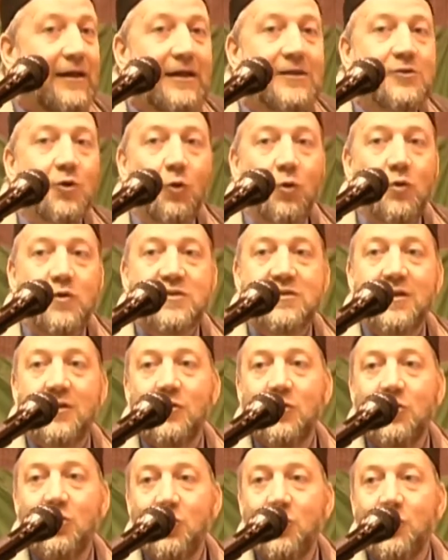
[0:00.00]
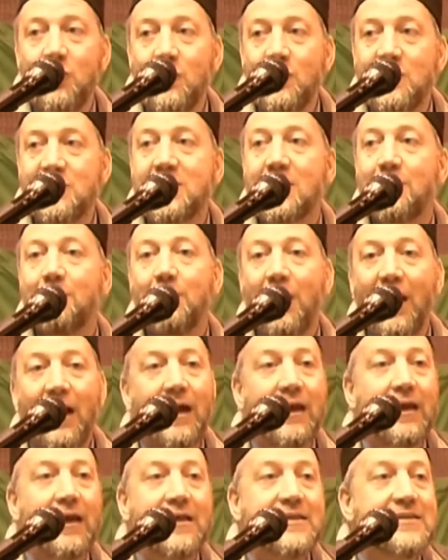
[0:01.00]
is also used
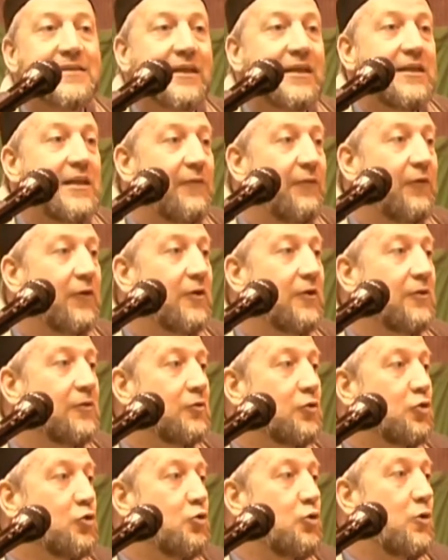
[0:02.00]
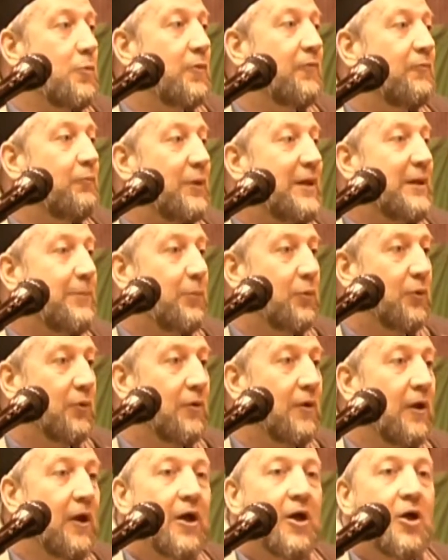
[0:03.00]
by a significant group of
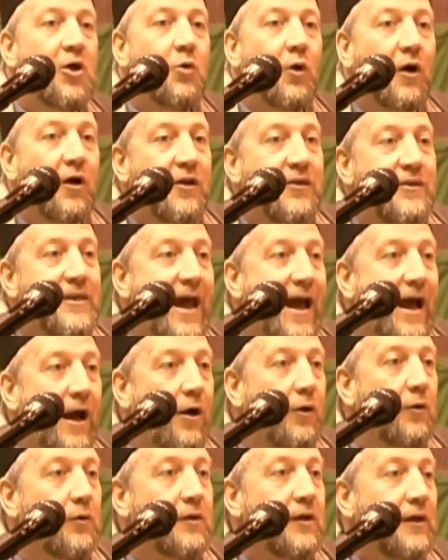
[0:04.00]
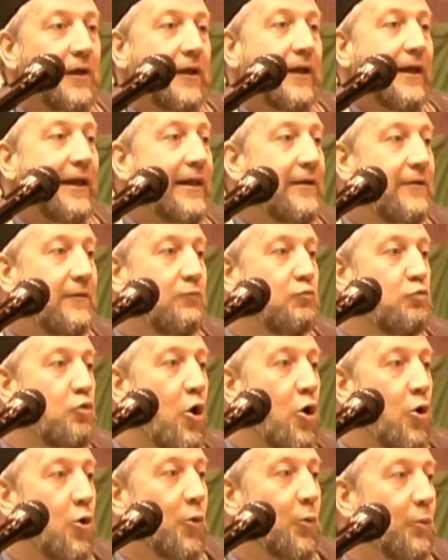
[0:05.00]
people who are now in
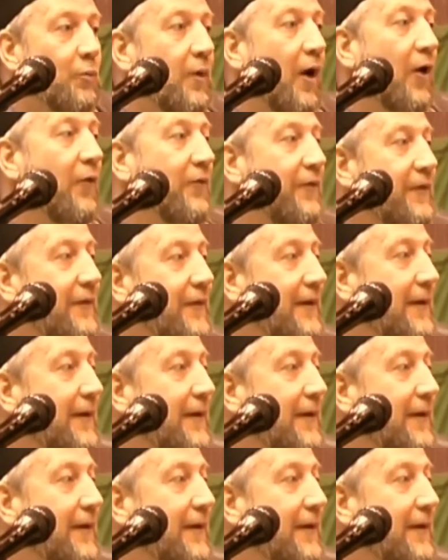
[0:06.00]
Rome on